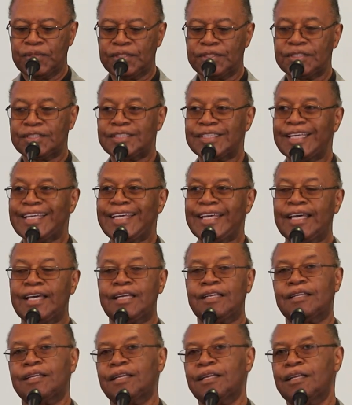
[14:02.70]

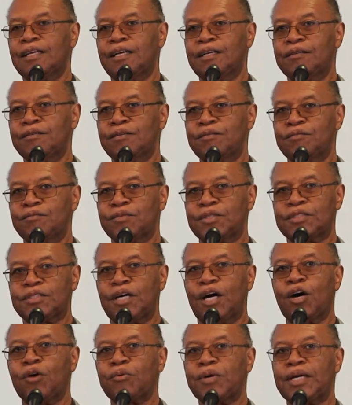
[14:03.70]
sin was
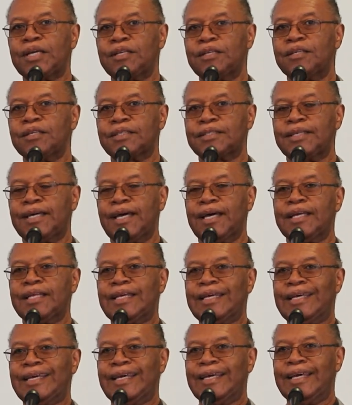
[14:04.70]
always looked at
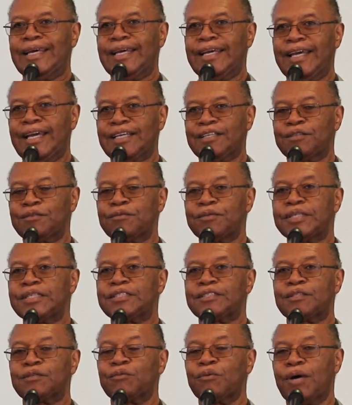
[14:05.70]
as a
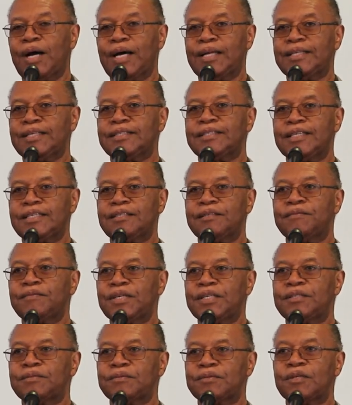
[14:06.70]
reason why this
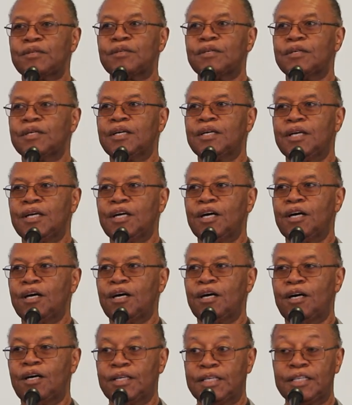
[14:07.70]
individual
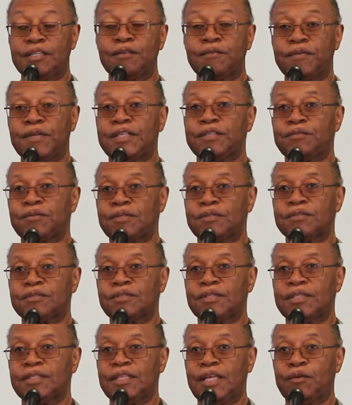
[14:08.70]
uh,
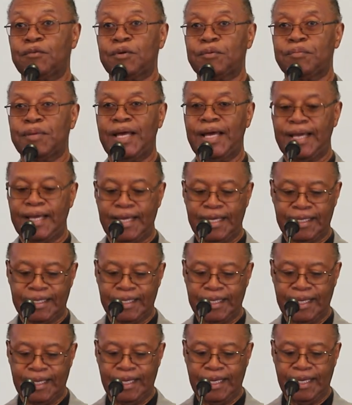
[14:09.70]
individual that were blind,
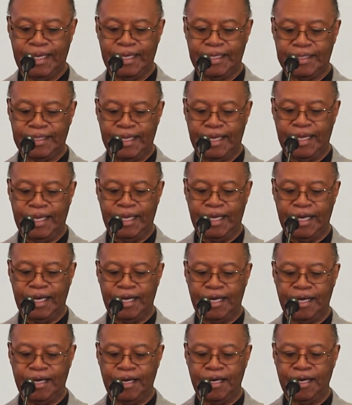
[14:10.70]

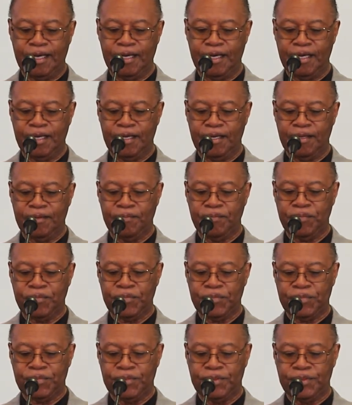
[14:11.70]
uh,
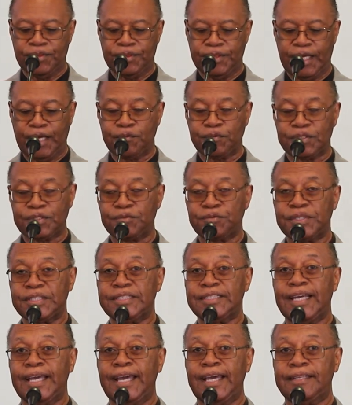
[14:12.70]
that was the
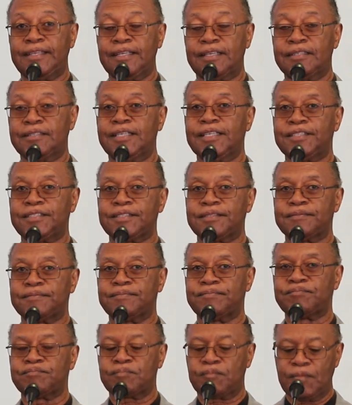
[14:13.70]
reason they had the condition.
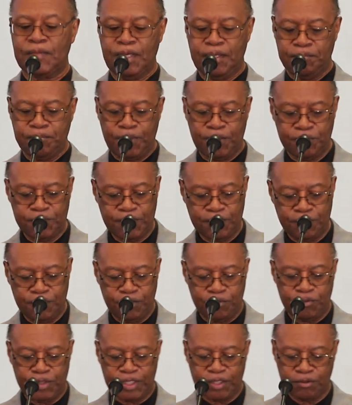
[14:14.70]

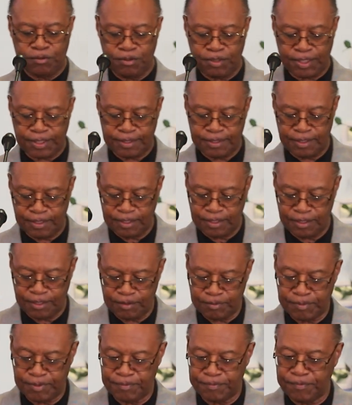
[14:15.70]
And we, are going to look at that a
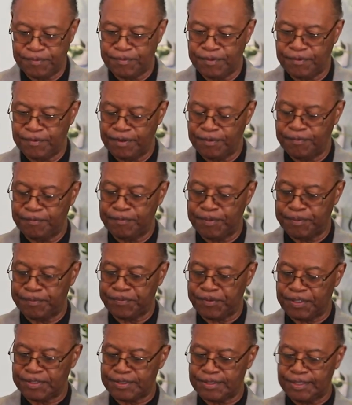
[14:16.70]
little bit
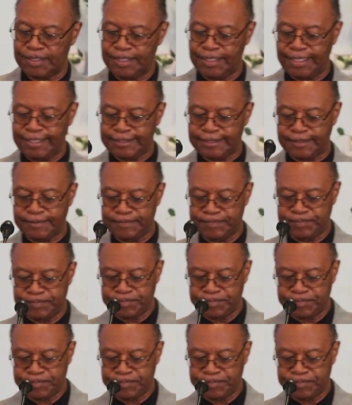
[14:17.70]
further in the lesson.